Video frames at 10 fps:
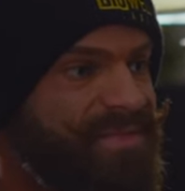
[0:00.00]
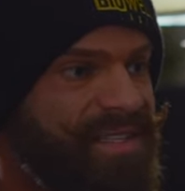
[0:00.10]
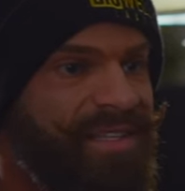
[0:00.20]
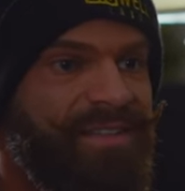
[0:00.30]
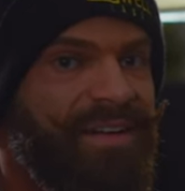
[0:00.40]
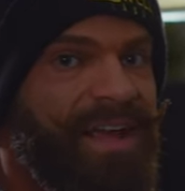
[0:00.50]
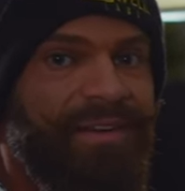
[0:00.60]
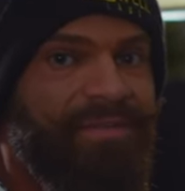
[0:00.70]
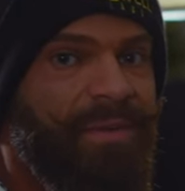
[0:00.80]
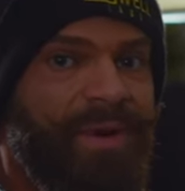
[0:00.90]
did not
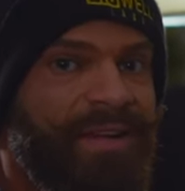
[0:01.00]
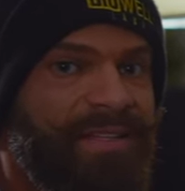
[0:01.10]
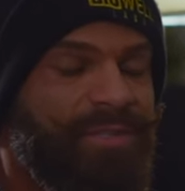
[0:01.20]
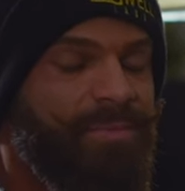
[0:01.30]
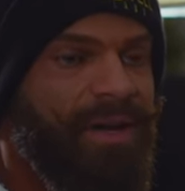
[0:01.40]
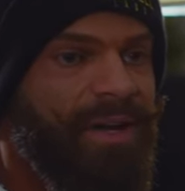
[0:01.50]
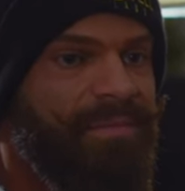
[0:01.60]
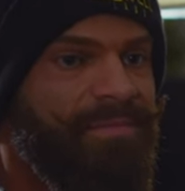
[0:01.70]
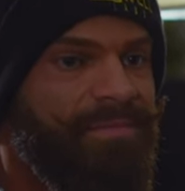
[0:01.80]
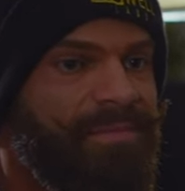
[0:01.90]
have the money to
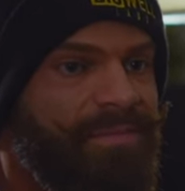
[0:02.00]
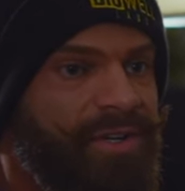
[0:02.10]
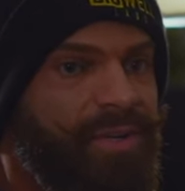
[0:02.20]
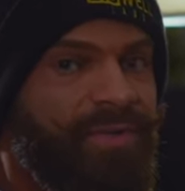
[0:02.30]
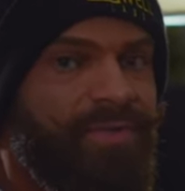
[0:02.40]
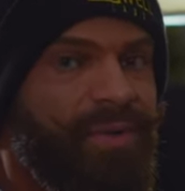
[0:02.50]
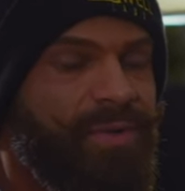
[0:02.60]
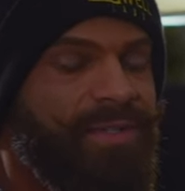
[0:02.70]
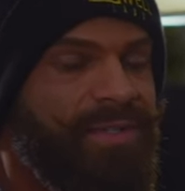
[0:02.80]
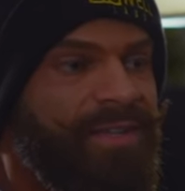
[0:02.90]
buy good
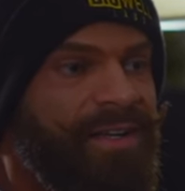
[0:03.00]
food.